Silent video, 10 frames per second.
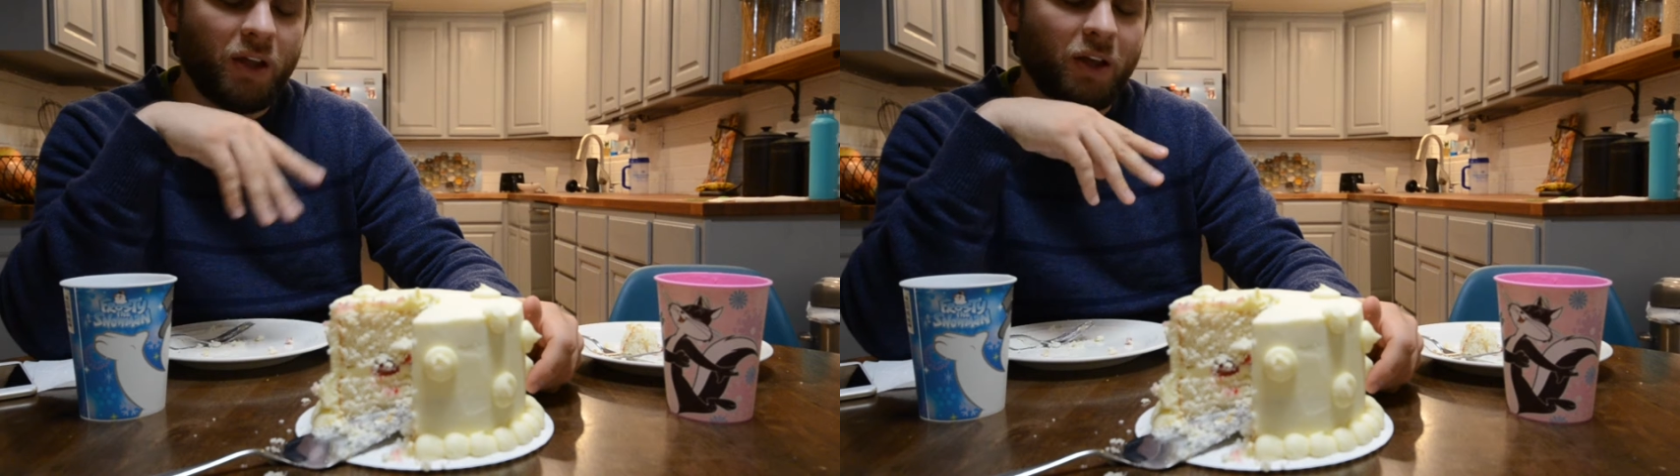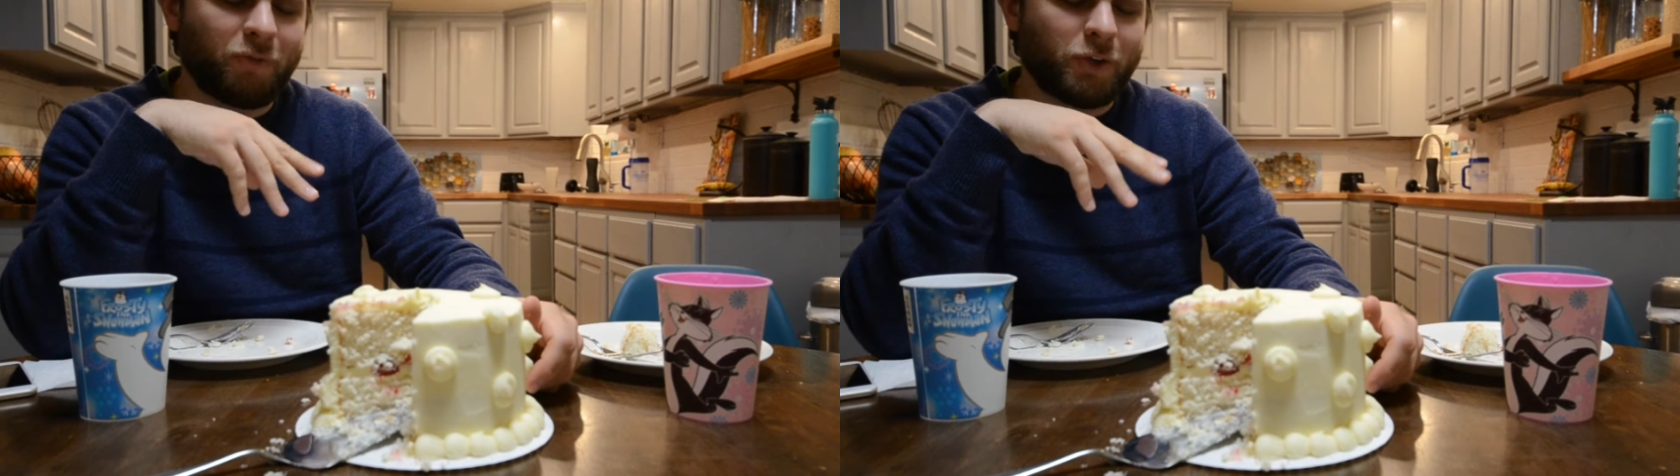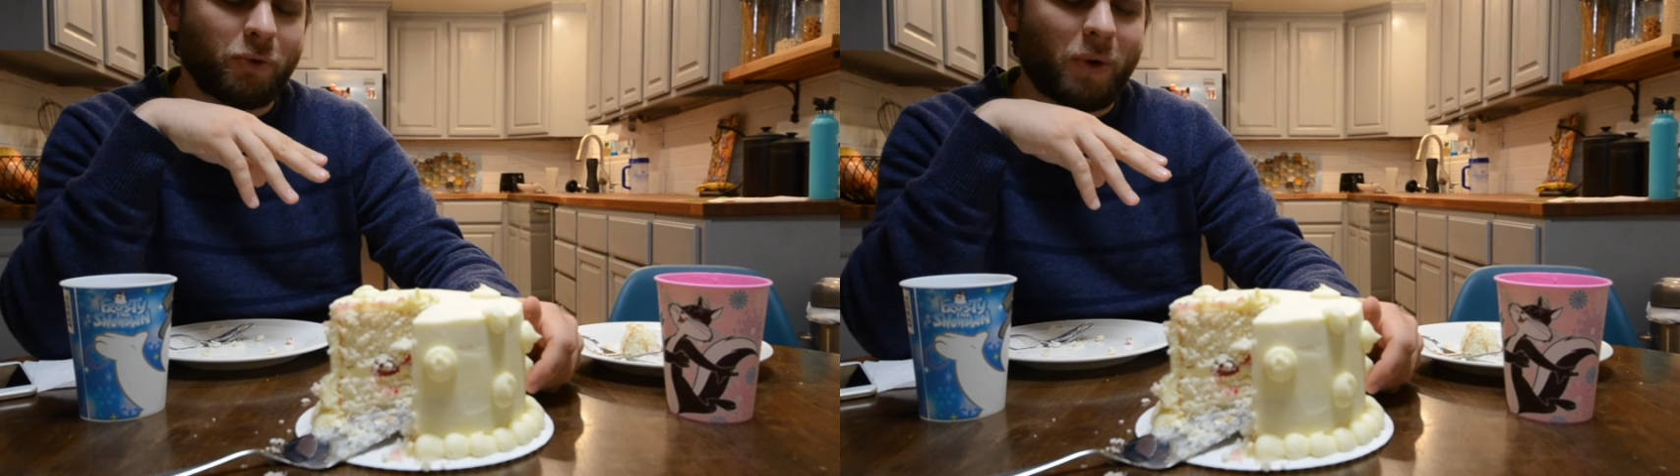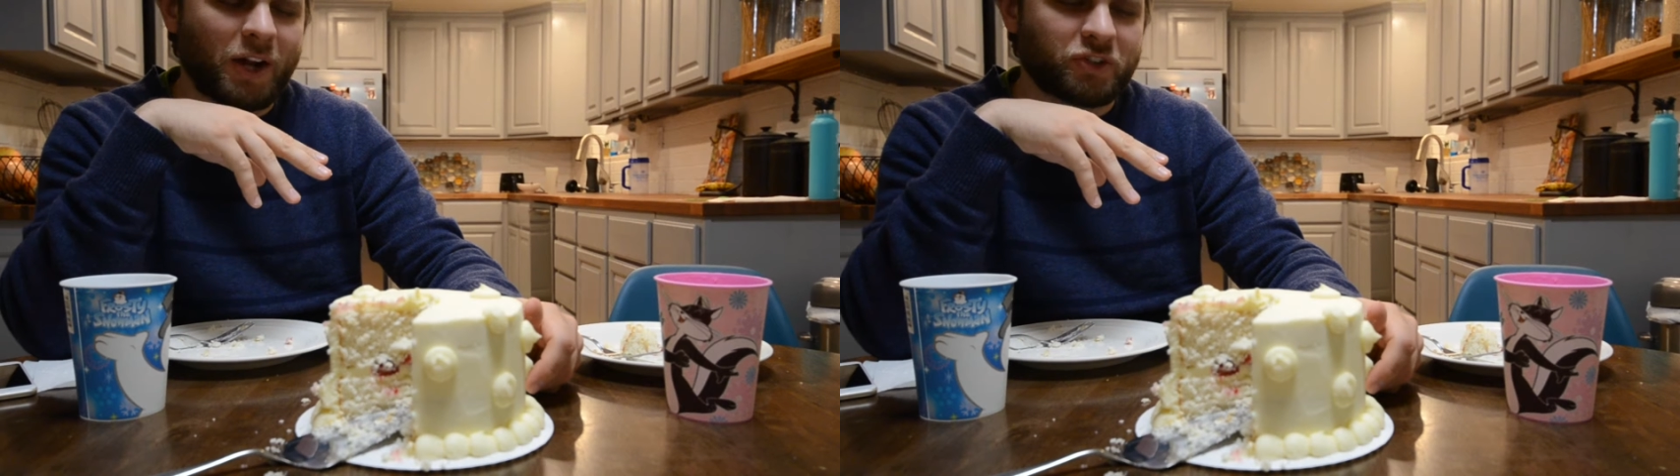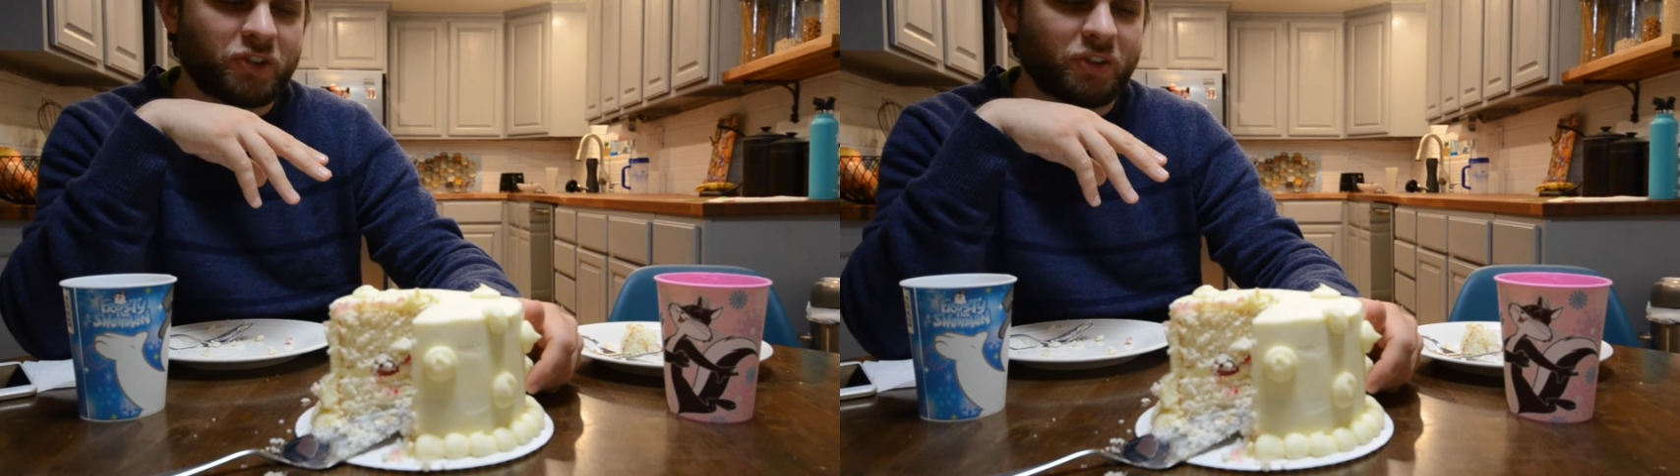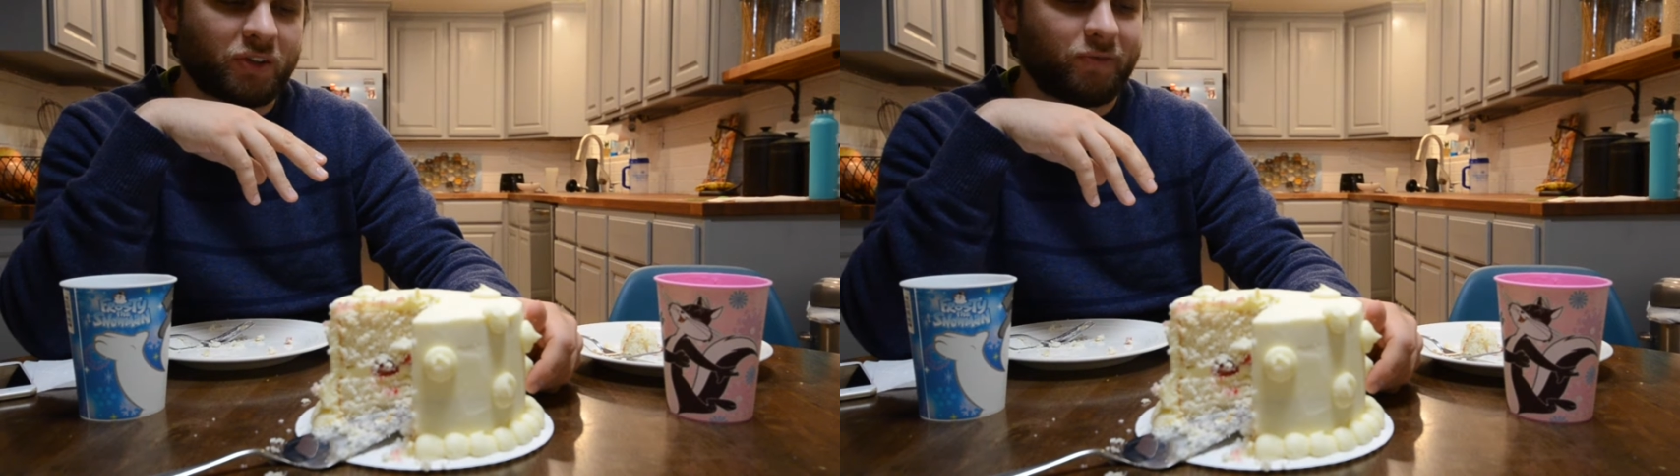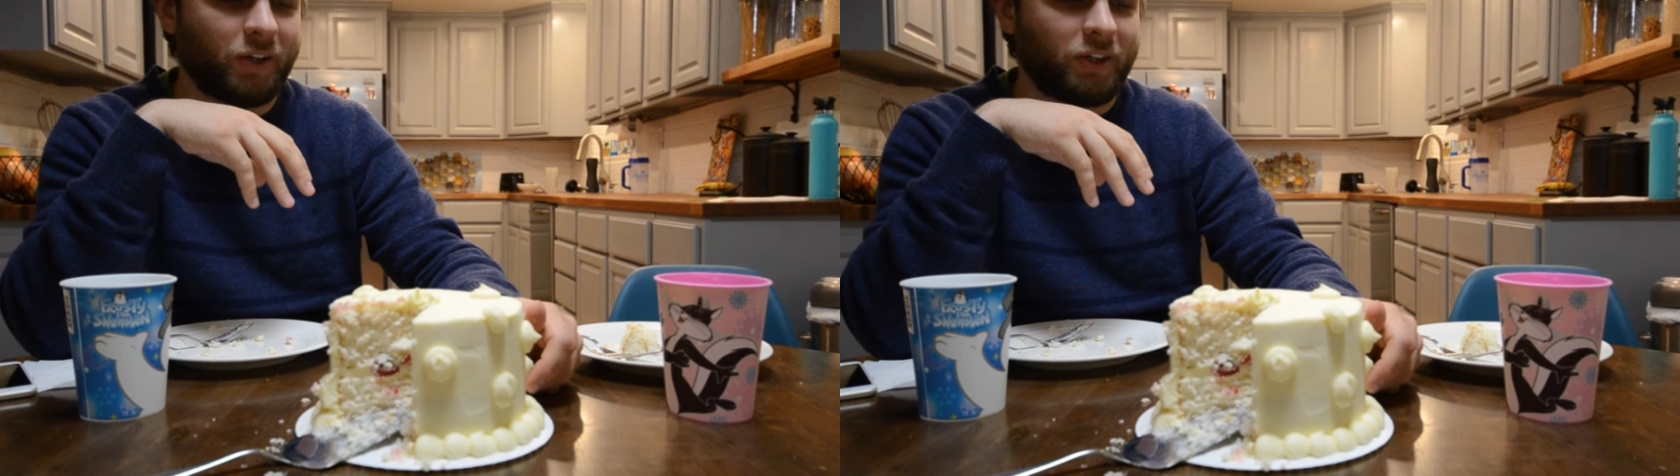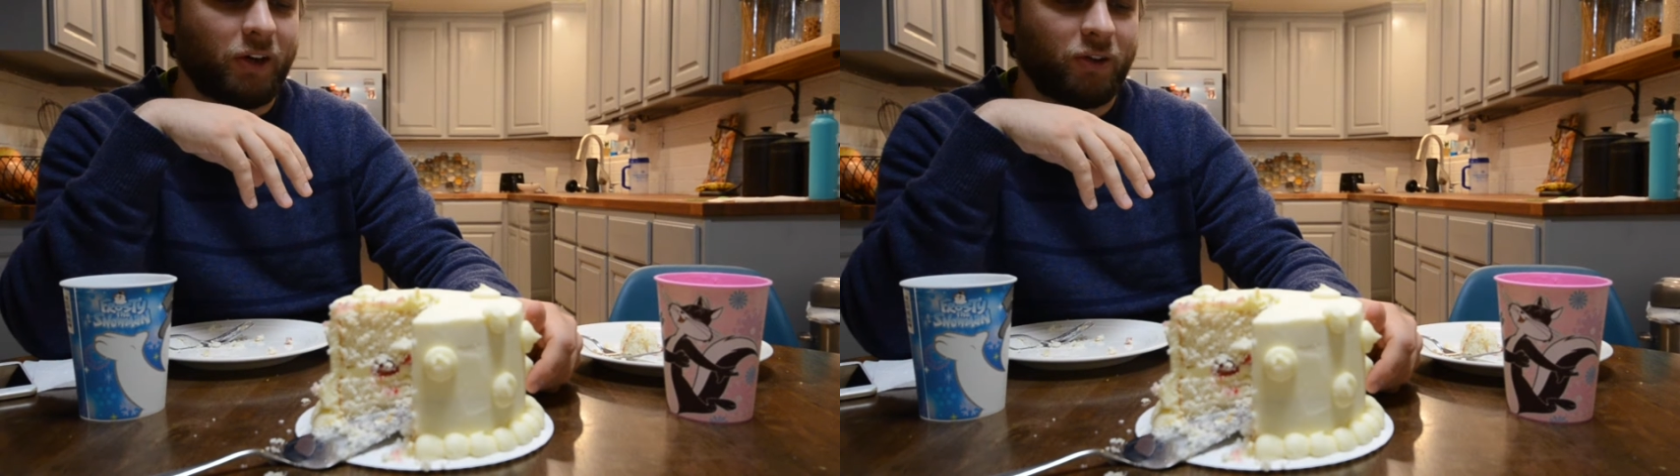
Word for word: If you're watching this video